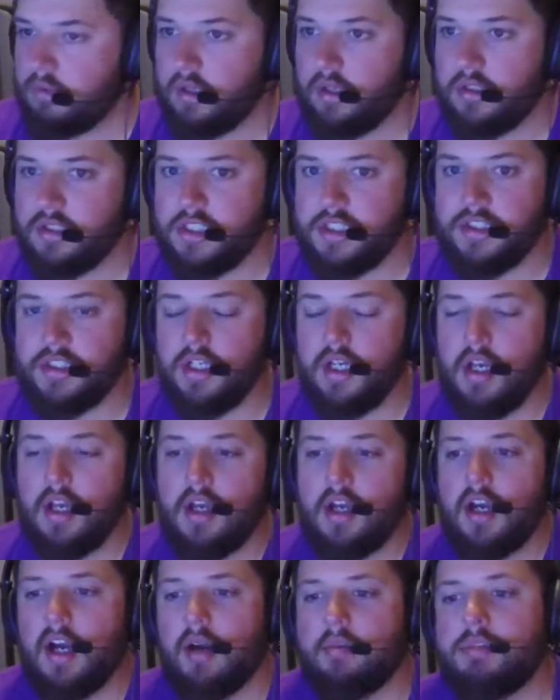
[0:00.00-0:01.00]
Jeez,
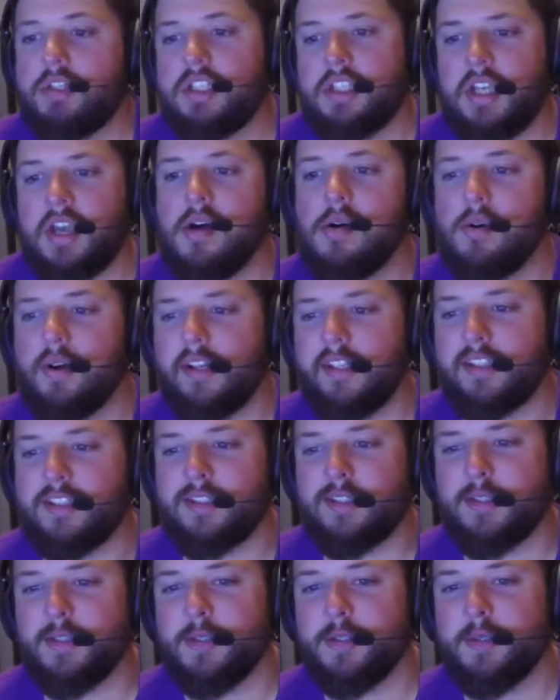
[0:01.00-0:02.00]
I'm just going
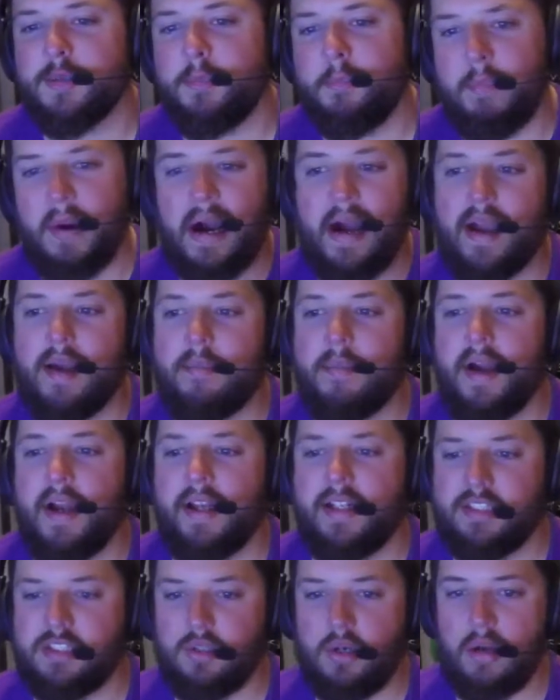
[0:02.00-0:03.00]
to buy a
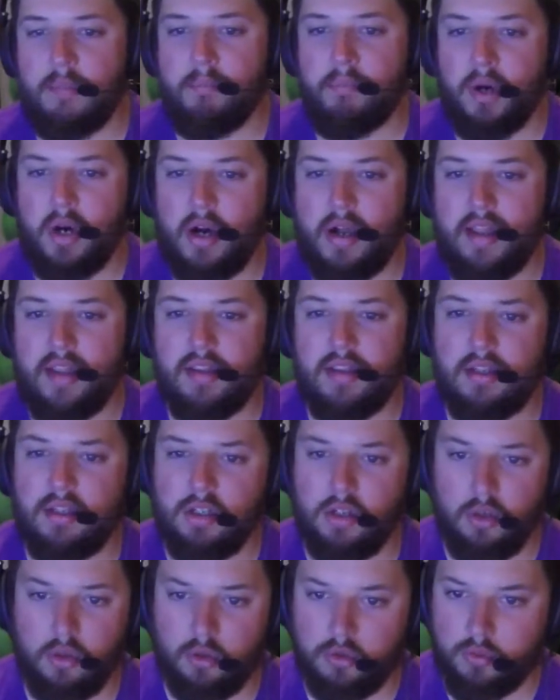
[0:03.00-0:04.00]
mic. So I bought the
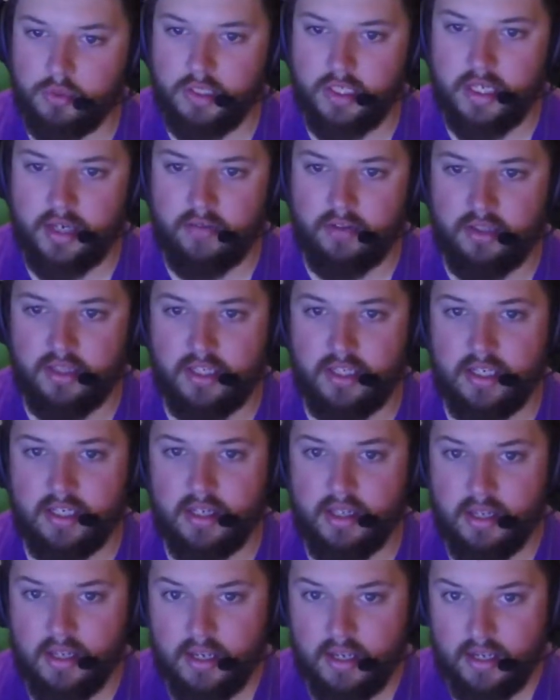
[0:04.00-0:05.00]
gold one and everything,
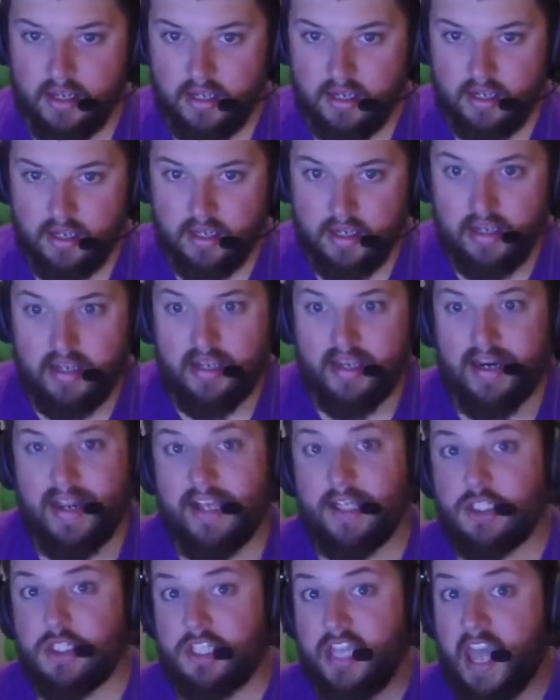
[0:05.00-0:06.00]
and I
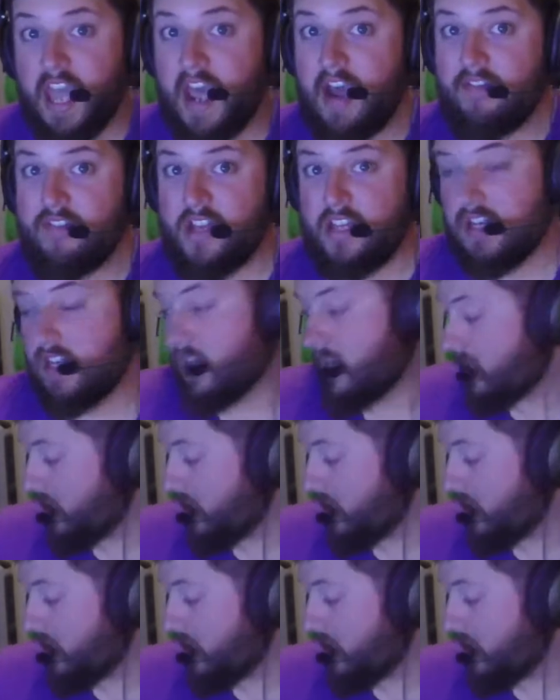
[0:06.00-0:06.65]
actually have it